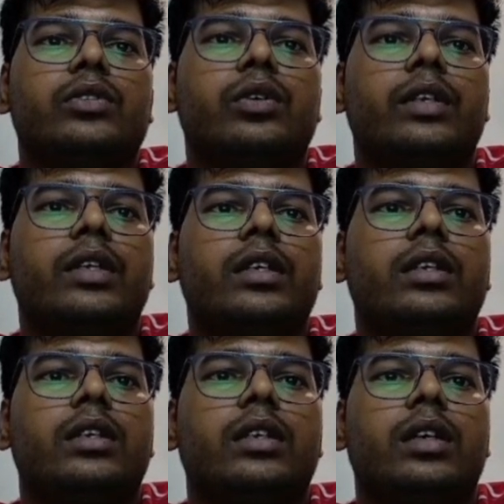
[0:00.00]
So we'll
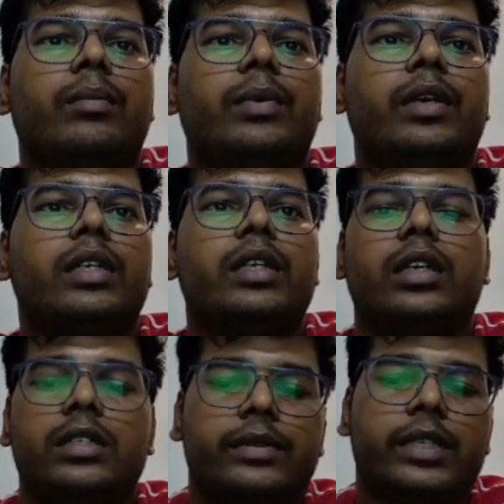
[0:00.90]
print the
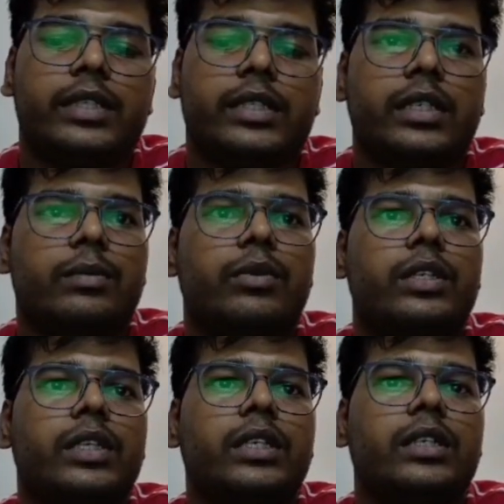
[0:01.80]
classification
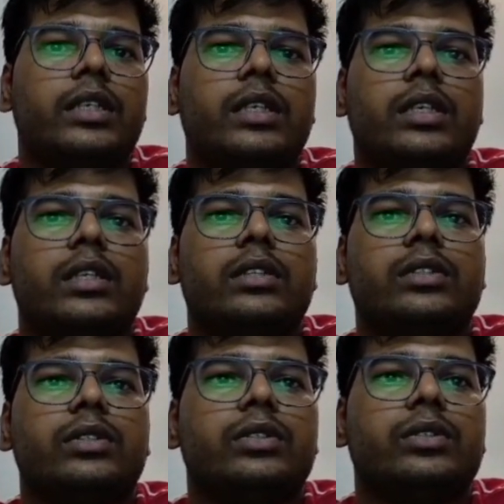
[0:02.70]
report here.
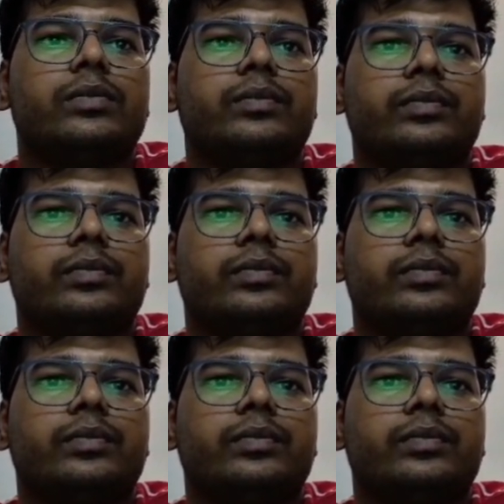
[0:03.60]
So